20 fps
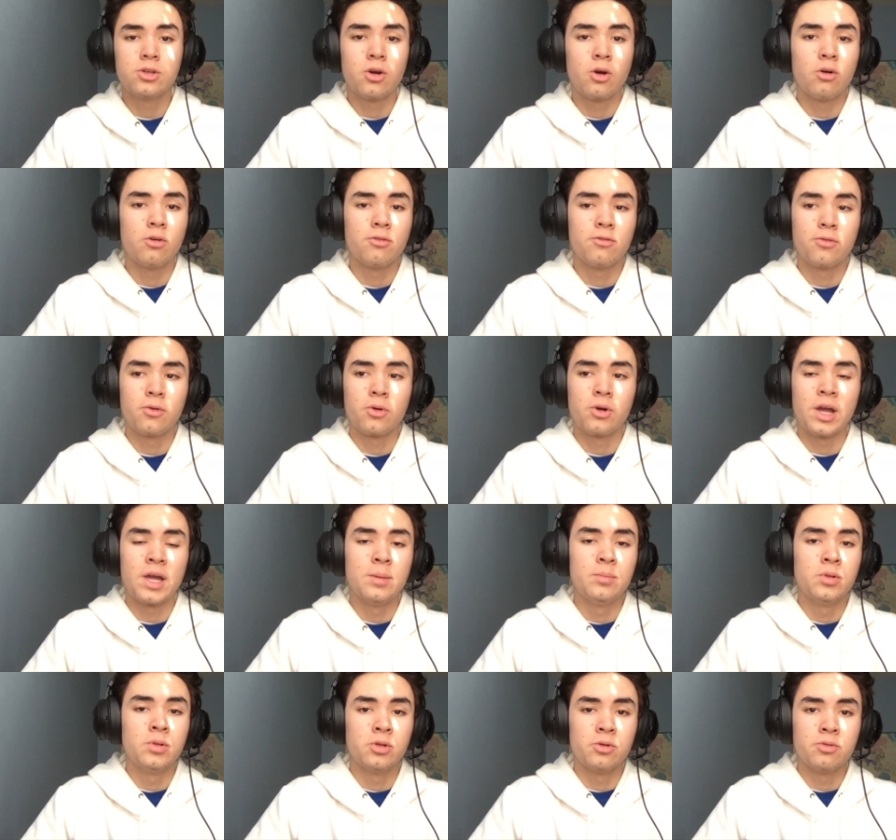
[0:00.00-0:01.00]
go for
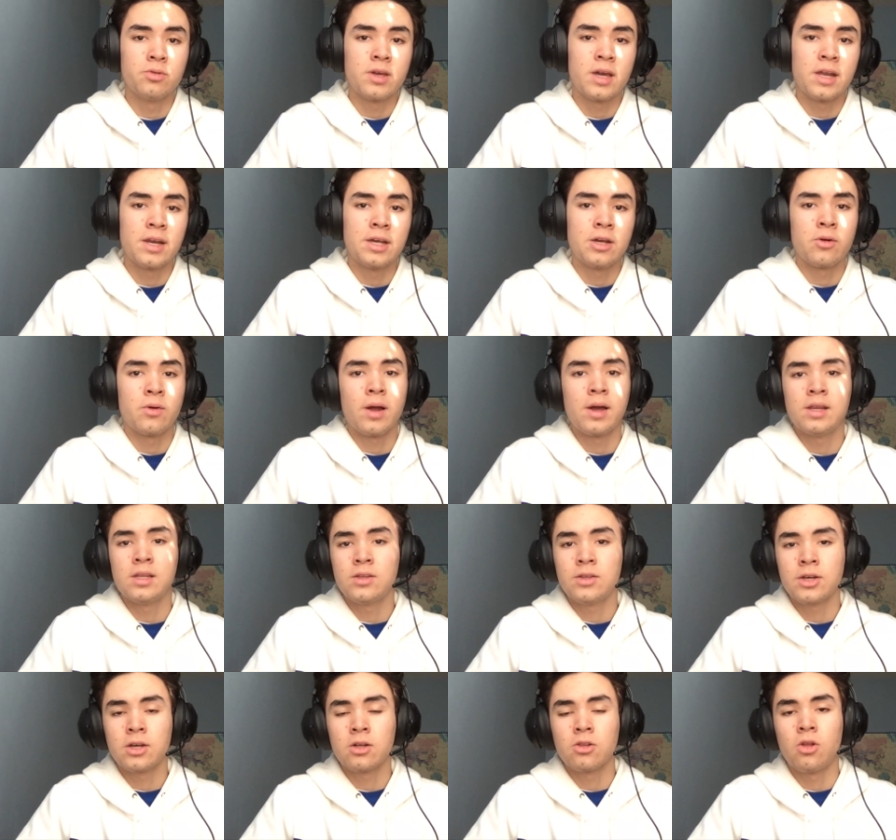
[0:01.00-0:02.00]
a Blue Yeti or
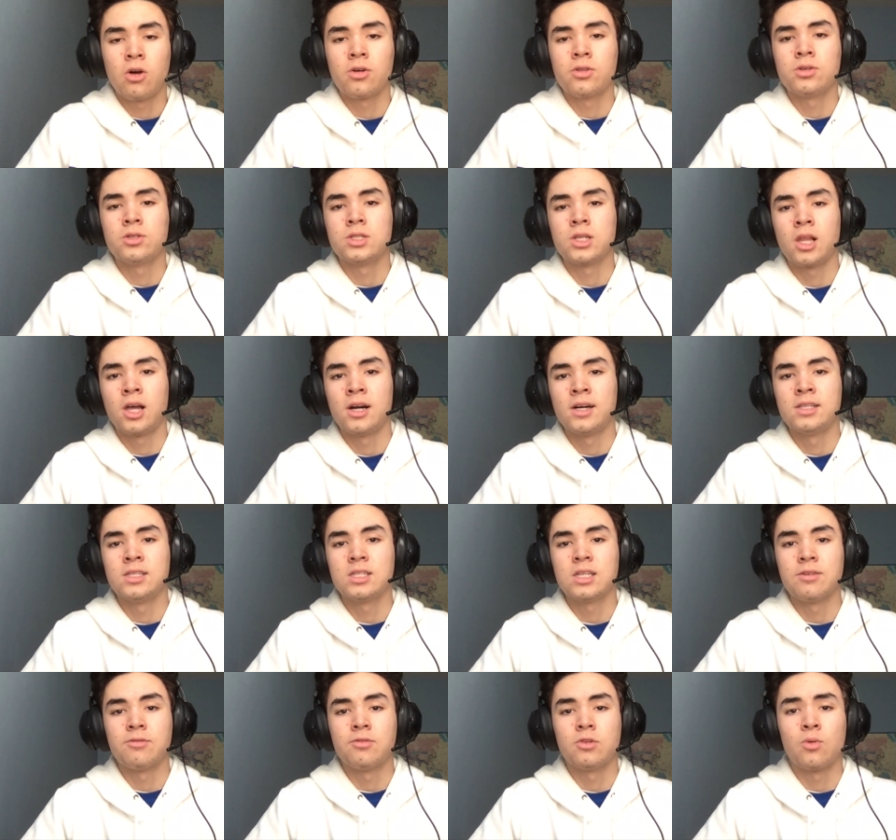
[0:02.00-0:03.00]
anything along those
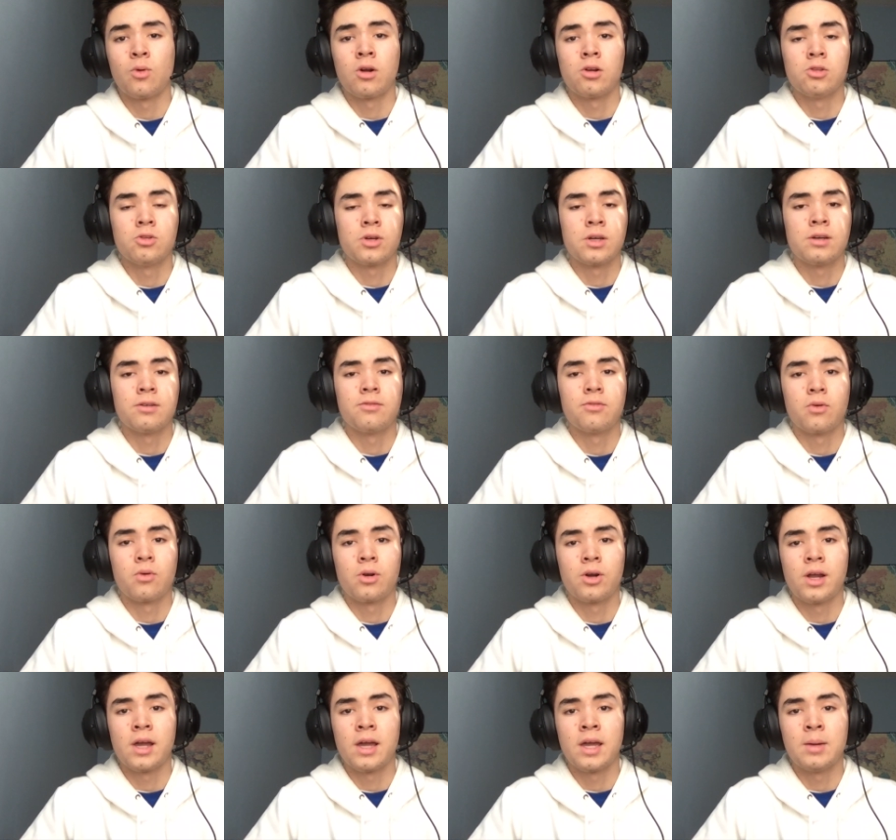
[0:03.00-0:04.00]
lines if you are looking
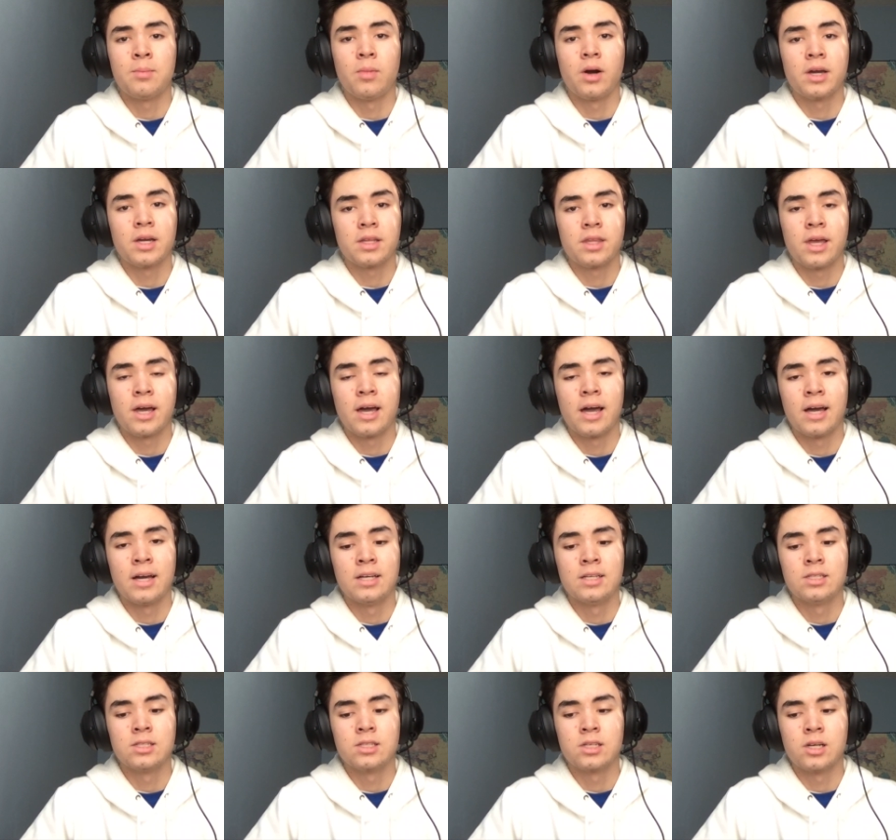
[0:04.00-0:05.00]
for a mic that
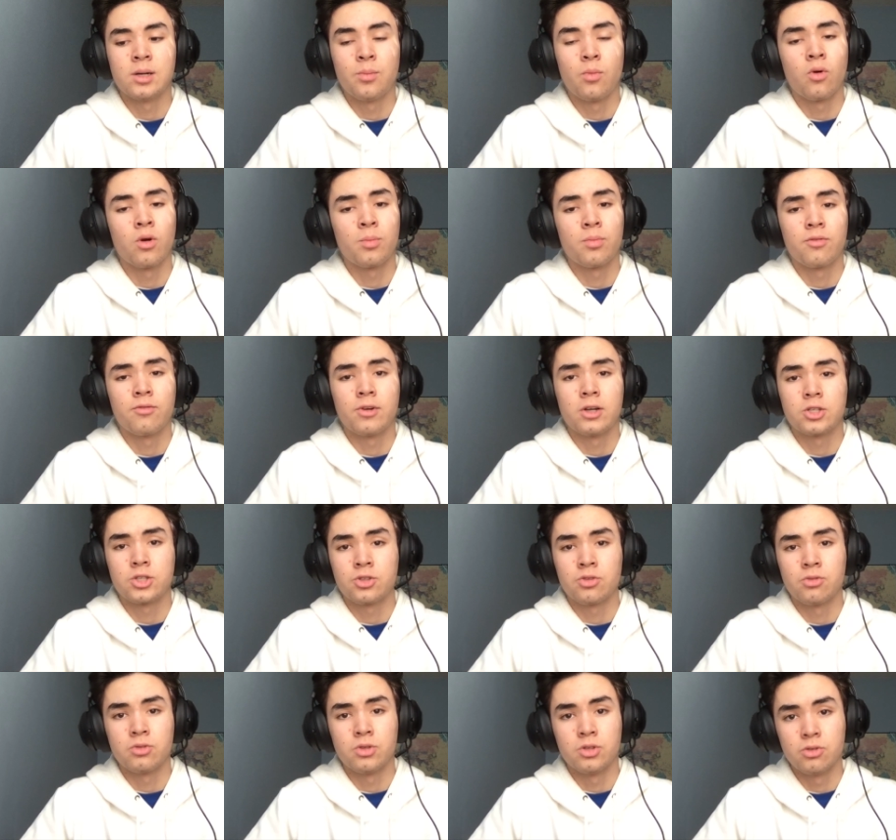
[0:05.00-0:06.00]
has more
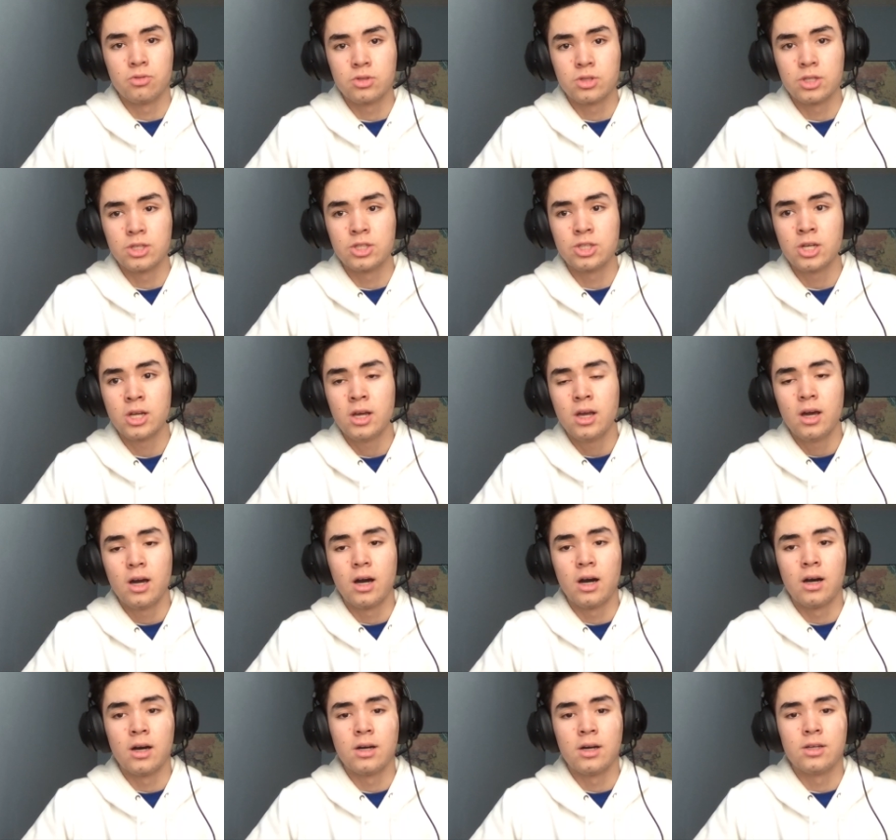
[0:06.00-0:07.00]
professional usage
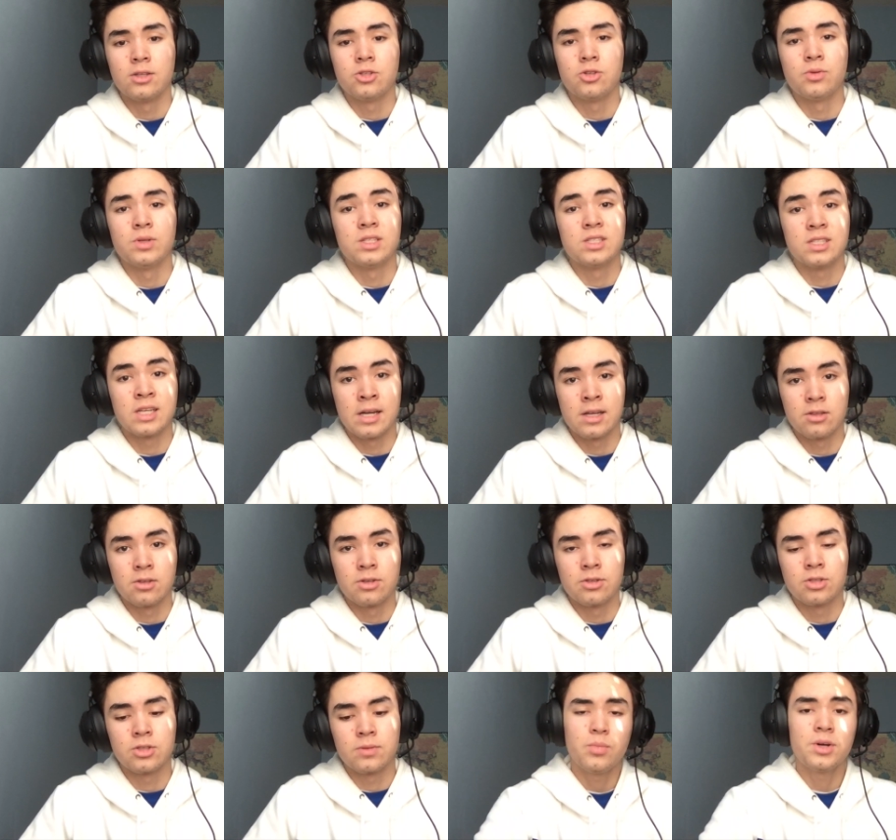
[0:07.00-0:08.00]
to its
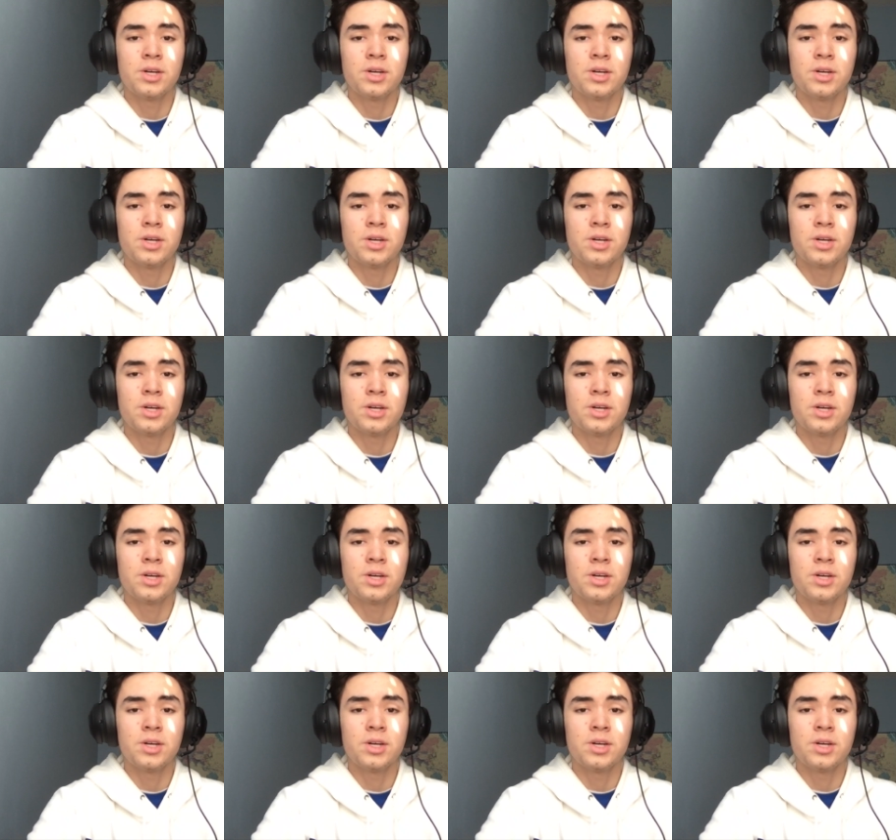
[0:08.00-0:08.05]
standards.